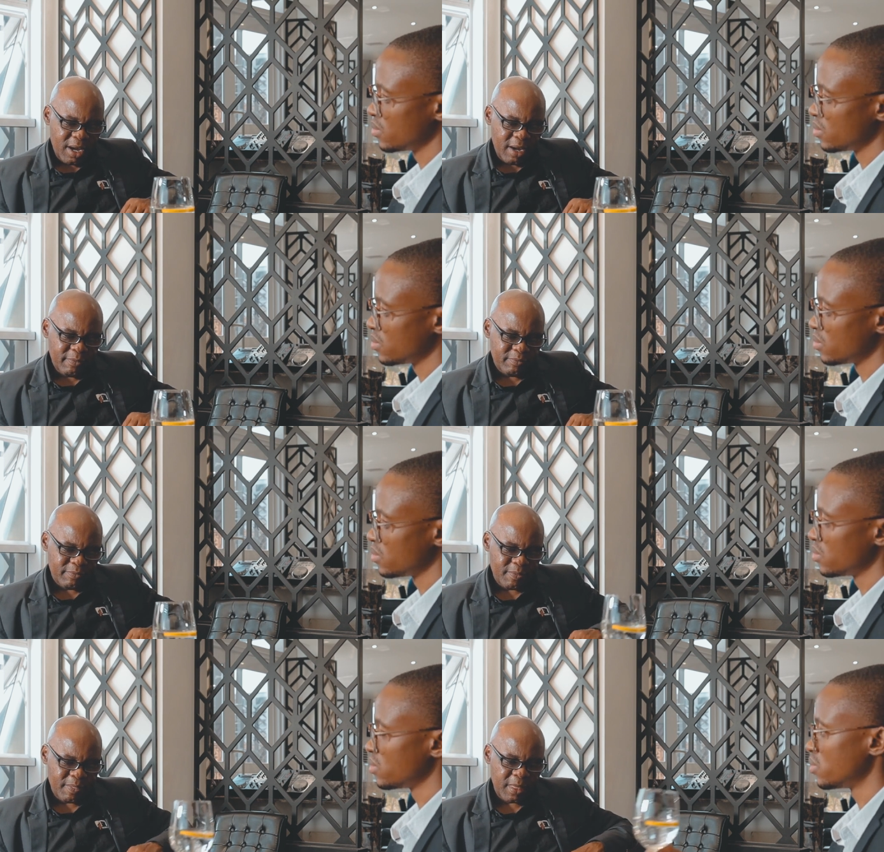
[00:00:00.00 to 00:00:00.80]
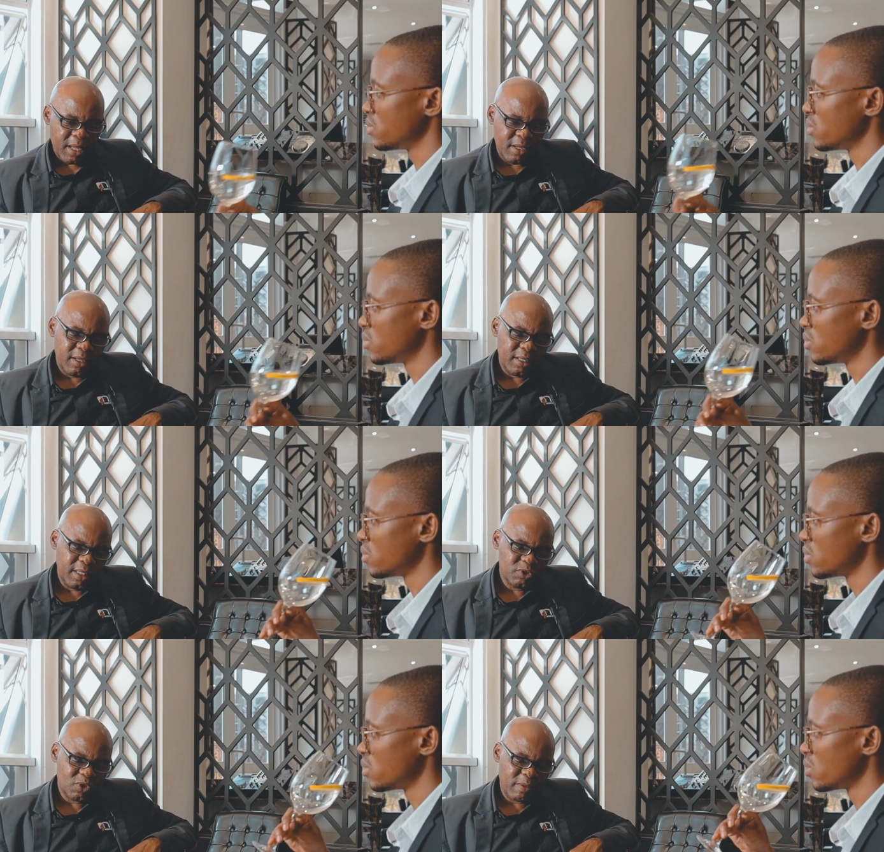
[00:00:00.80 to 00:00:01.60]
Speaker 1: Um,
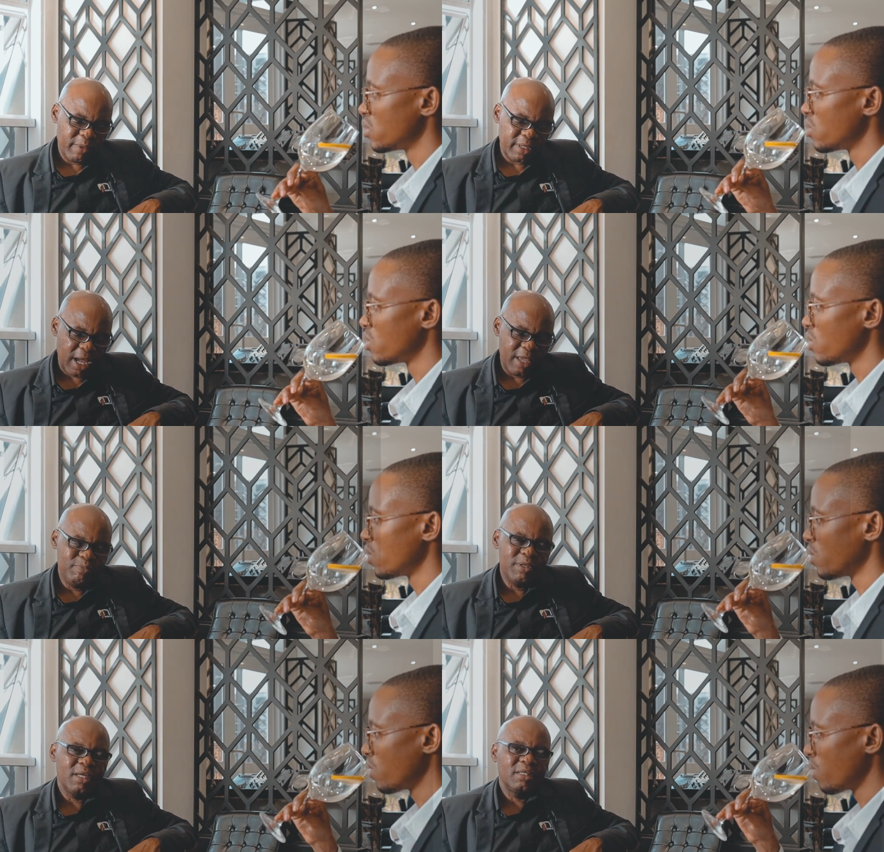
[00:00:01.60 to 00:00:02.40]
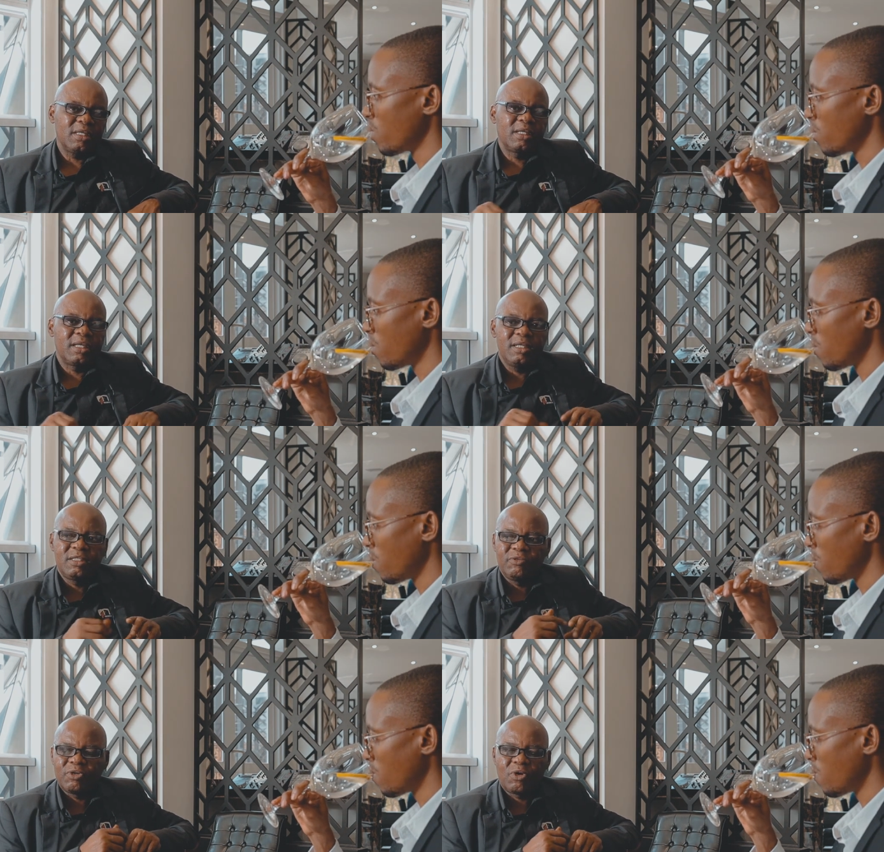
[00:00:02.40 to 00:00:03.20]
let's talk about IP and the
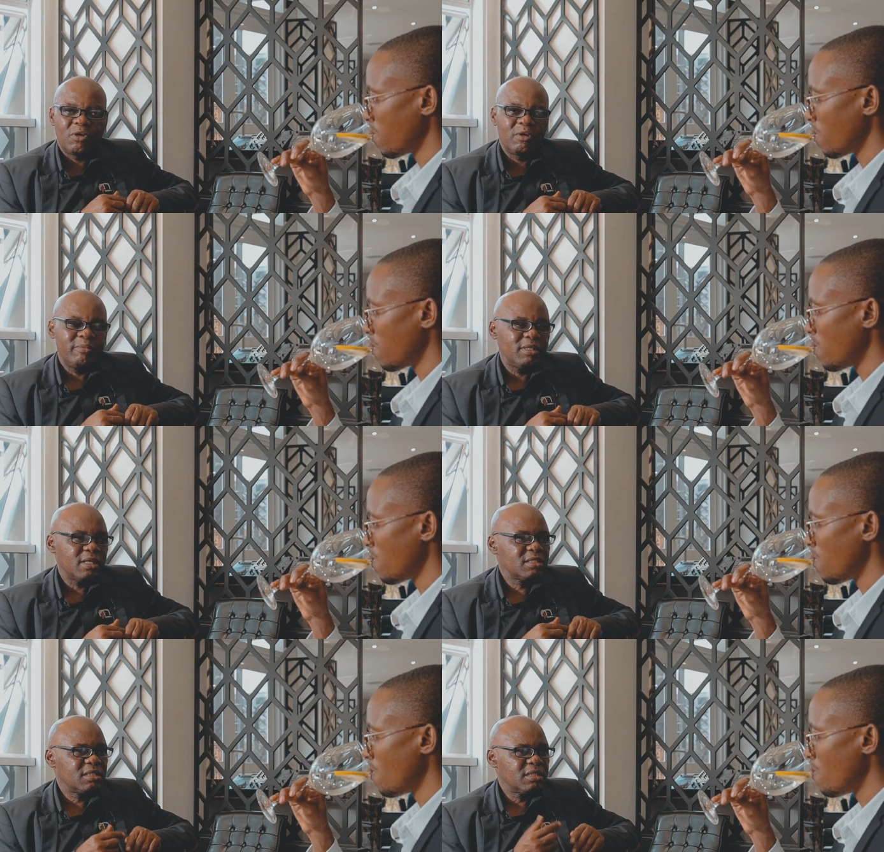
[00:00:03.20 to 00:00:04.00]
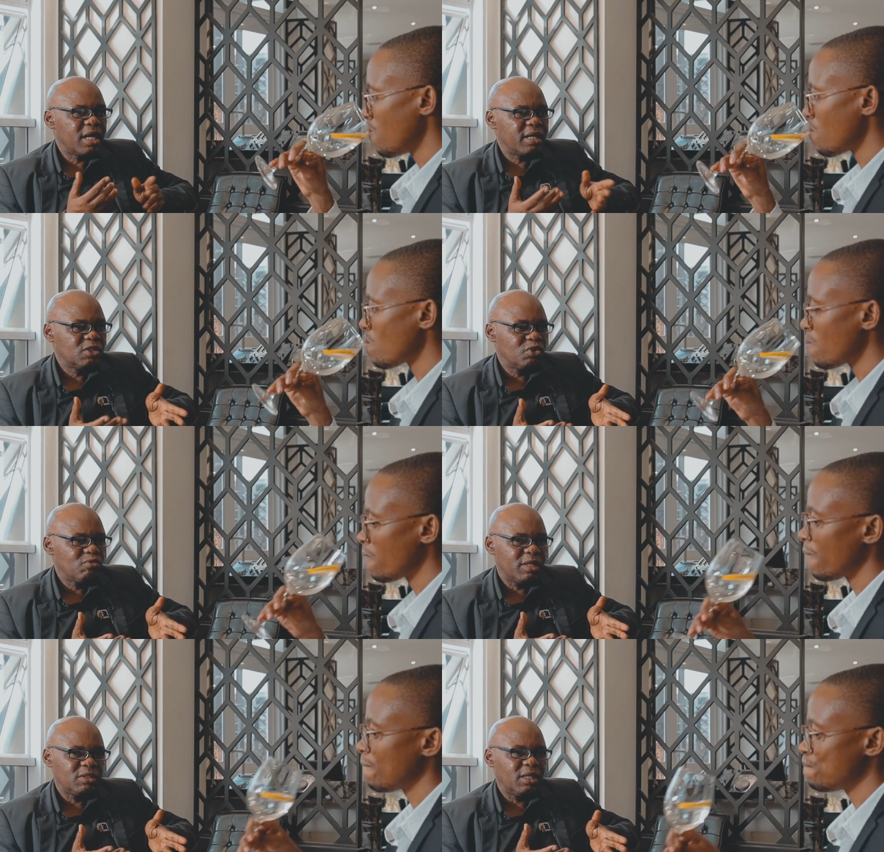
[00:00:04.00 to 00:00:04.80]
creative economy. That's the
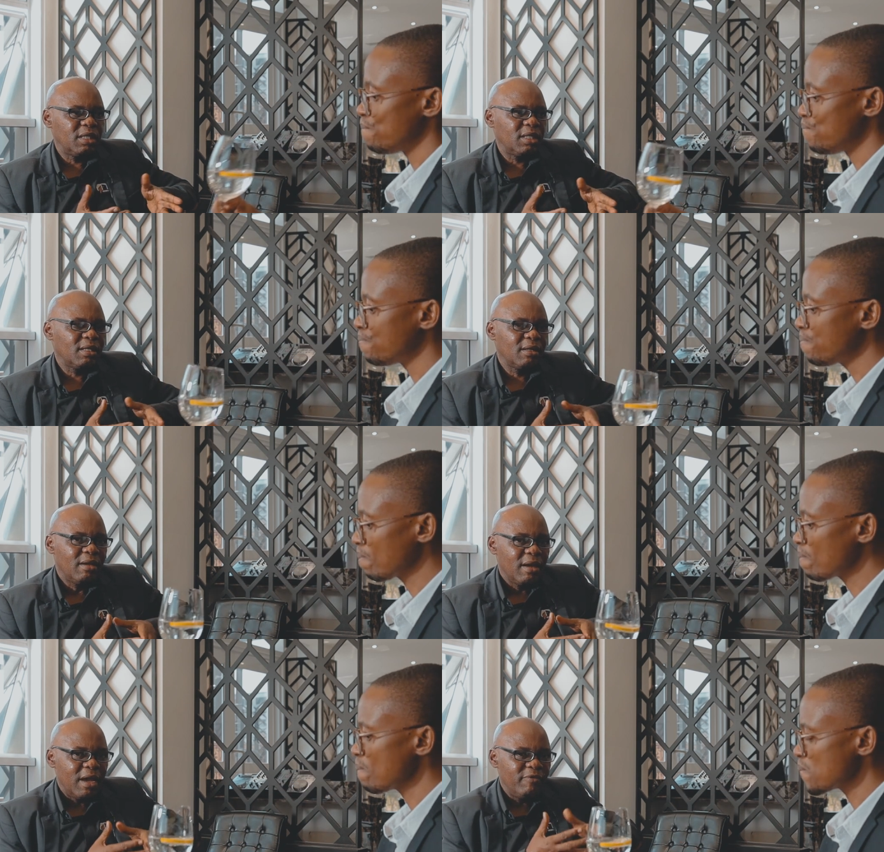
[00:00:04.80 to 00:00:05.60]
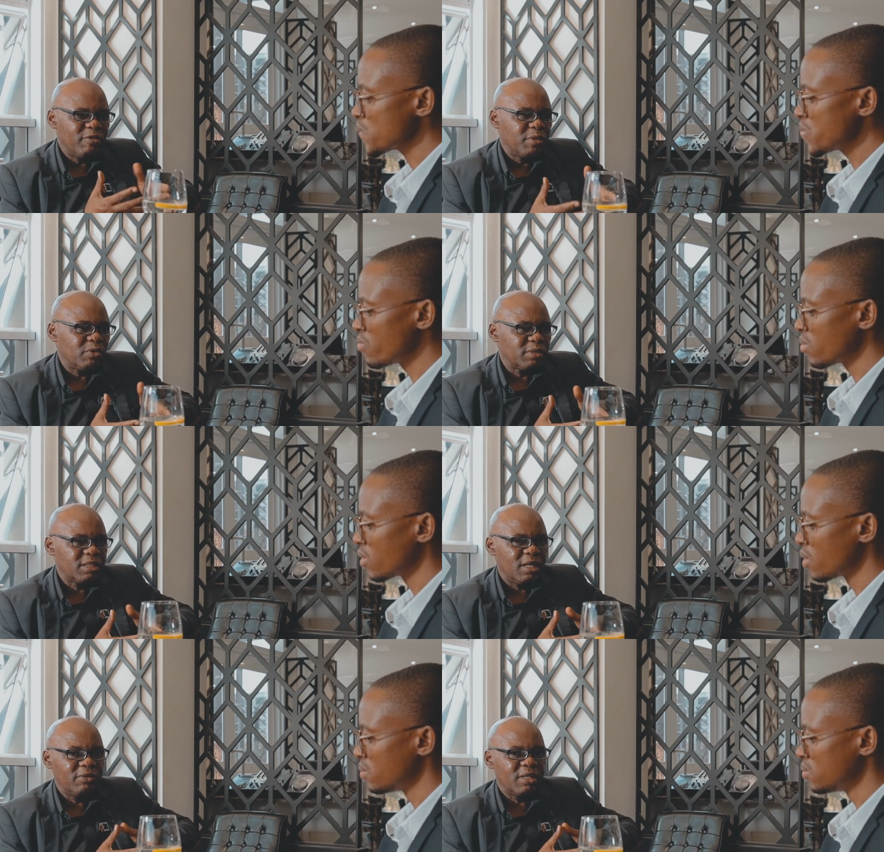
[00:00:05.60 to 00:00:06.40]
direction we're taking. Everybody
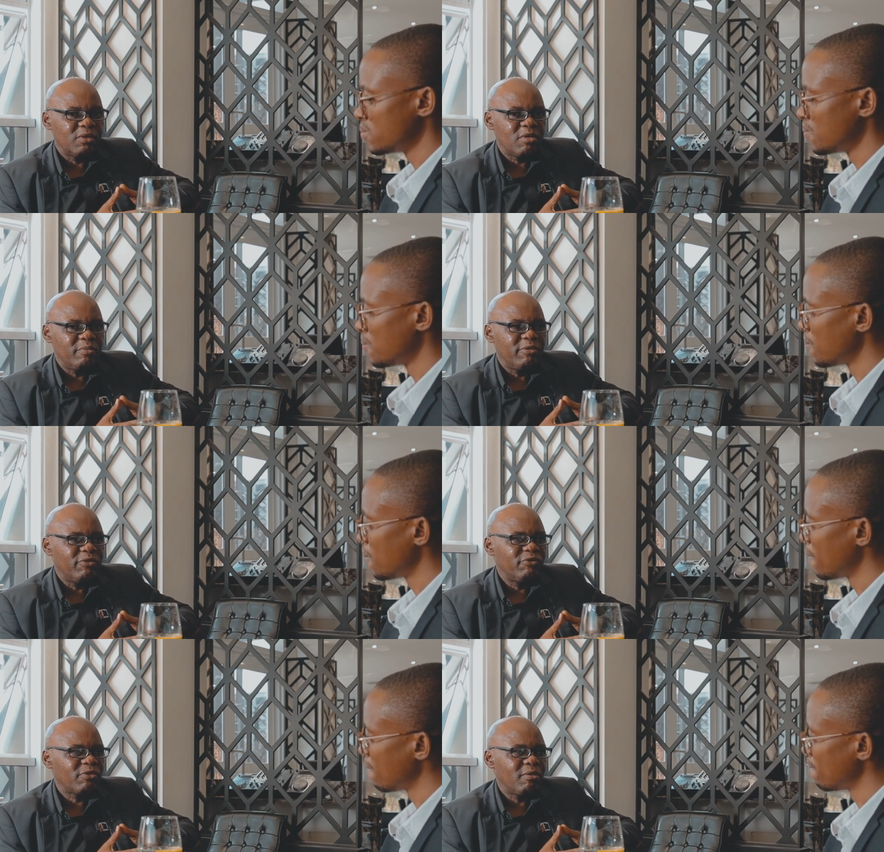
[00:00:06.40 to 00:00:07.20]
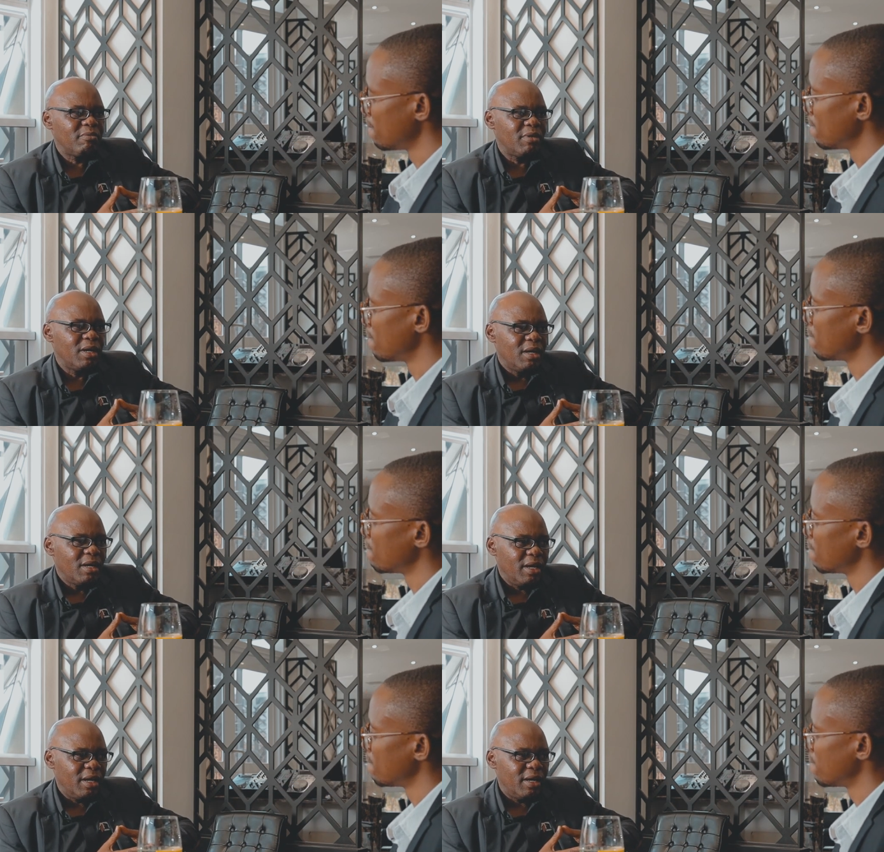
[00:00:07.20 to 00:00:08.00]
will tell you that we're moving from,
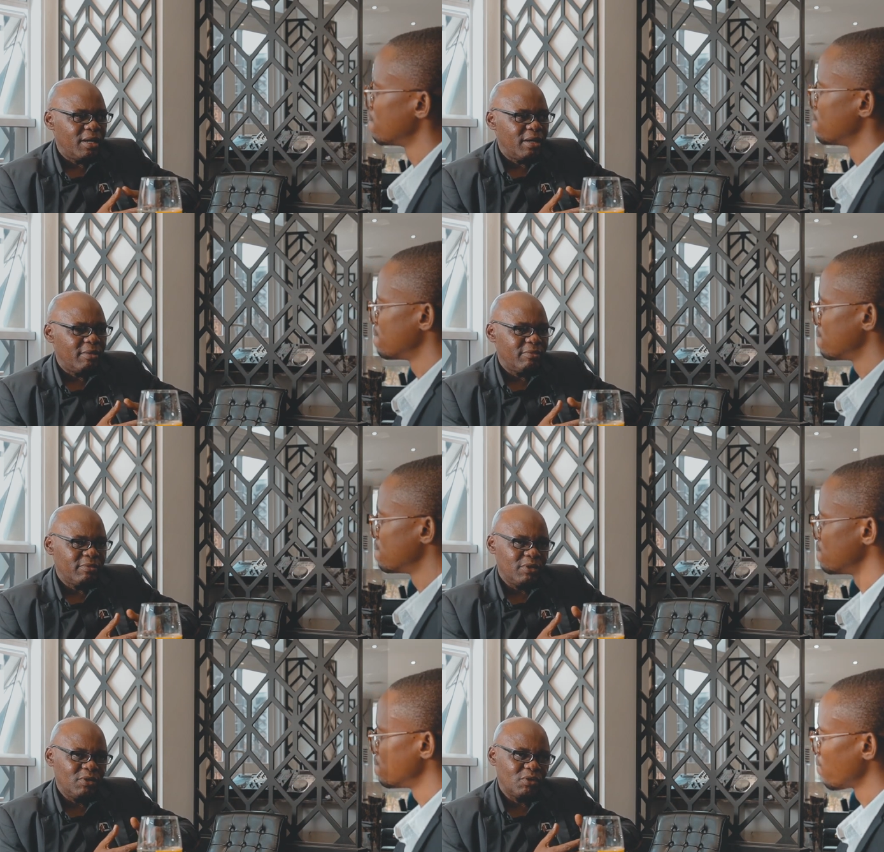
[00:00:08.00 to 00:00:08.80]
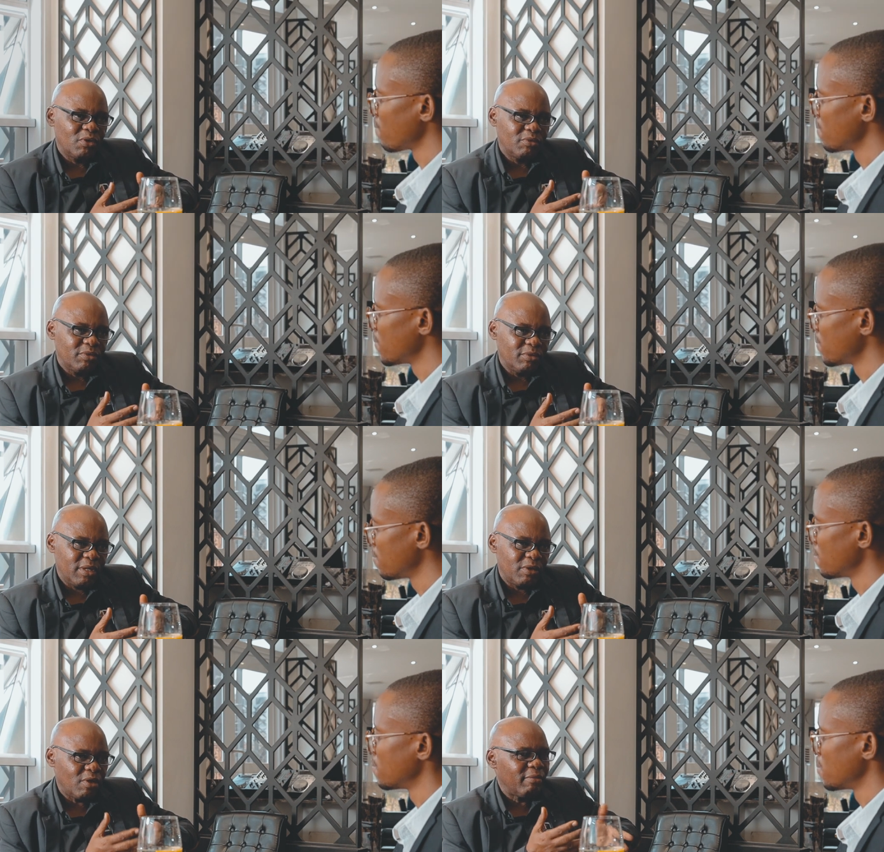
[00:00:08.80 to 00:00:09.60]
um, you know,
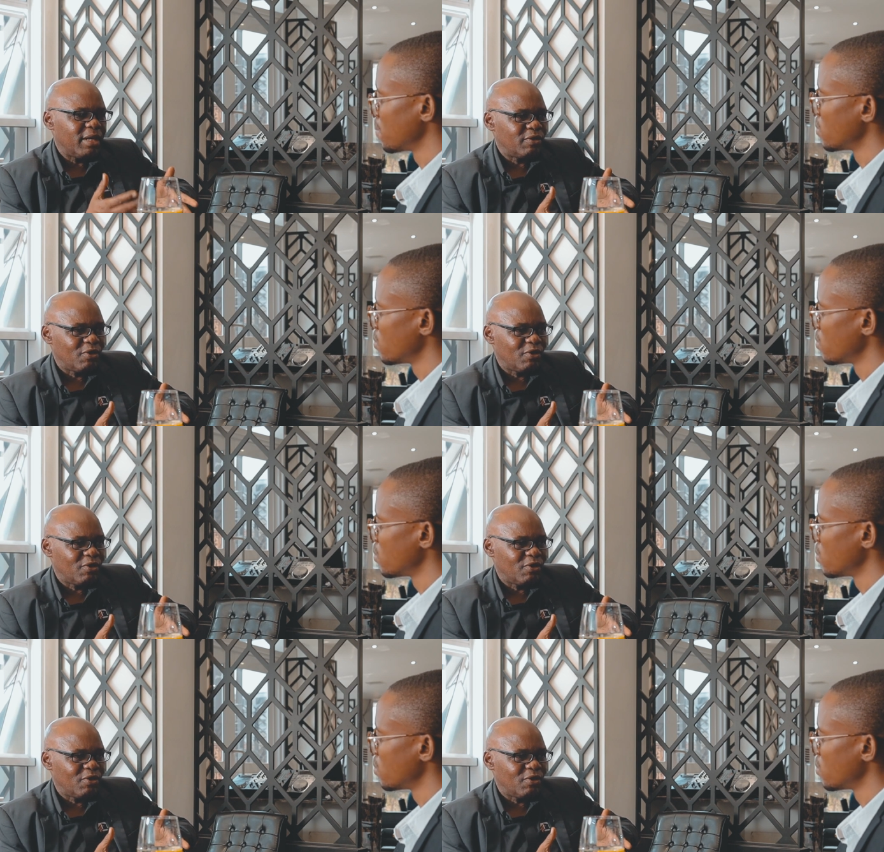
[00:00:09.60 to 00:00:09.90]
a normal